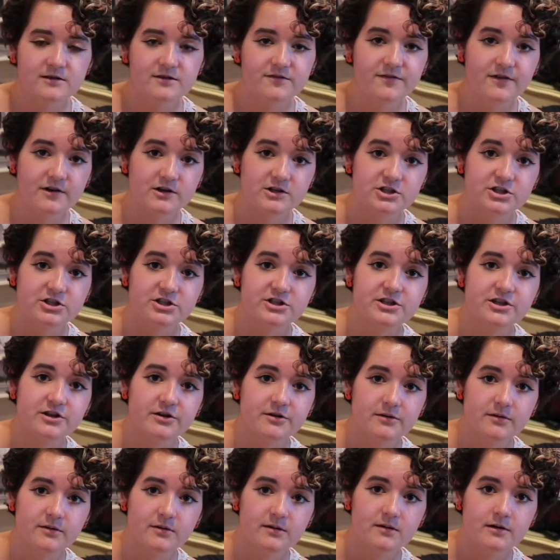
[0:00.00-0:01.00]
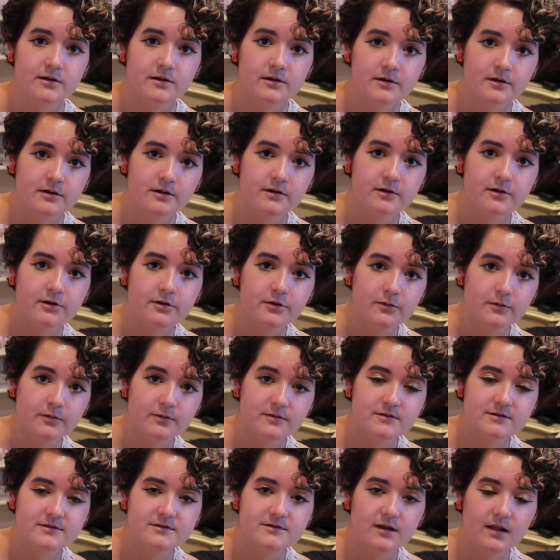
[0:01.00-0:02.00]
It's version two.
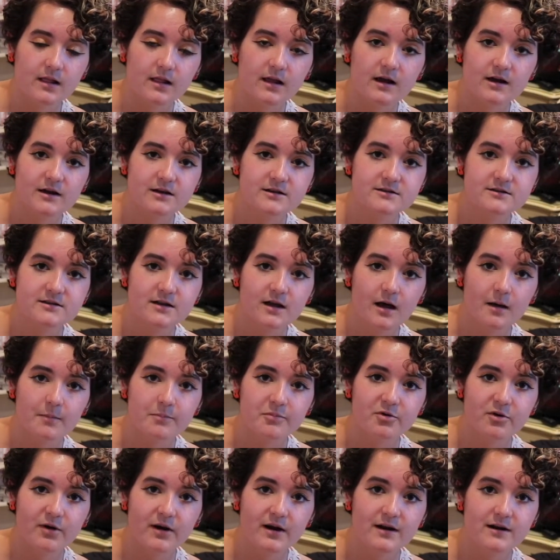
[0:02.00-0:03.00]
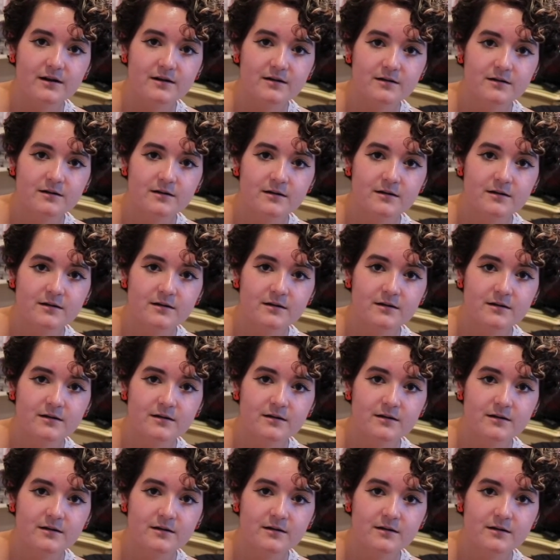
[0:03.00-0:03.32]
New, deluxe, upgraded.